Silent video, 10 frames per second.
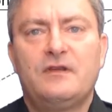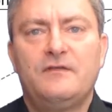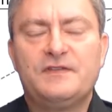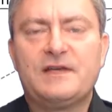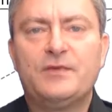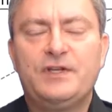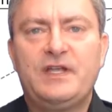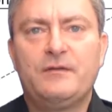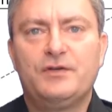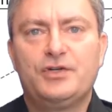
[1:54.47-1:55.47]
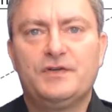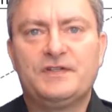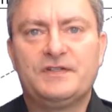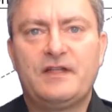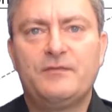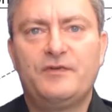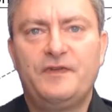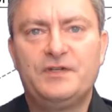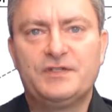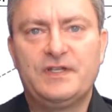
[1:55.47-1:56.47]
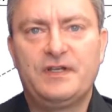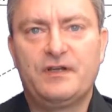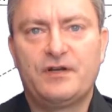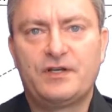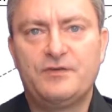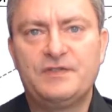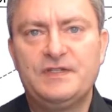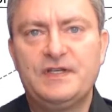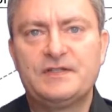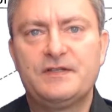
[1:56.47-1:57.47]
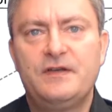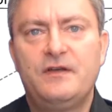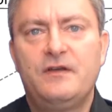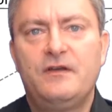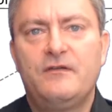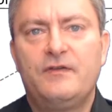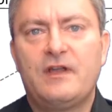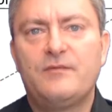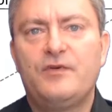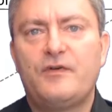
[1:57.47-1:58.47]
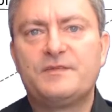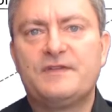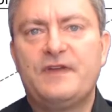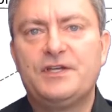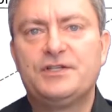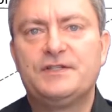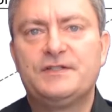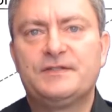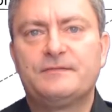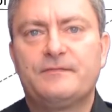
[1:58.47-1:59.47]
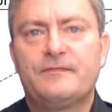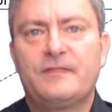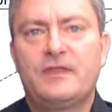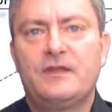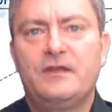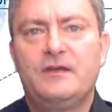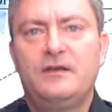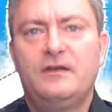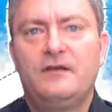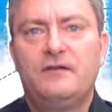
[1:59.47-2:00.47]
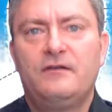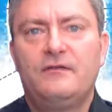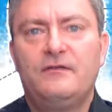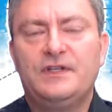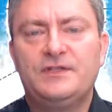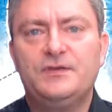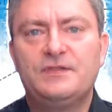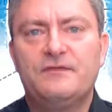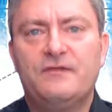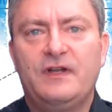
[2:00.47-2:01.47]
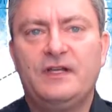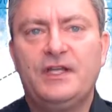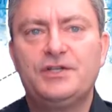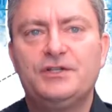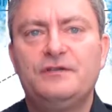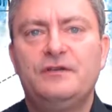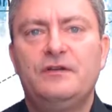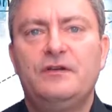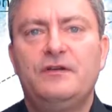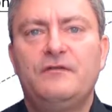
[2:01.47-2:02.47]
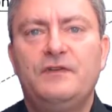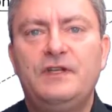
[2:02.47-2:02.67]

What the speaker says: The summary table shows us a number of interesting characteristics, the number of observations that is used in the validation, the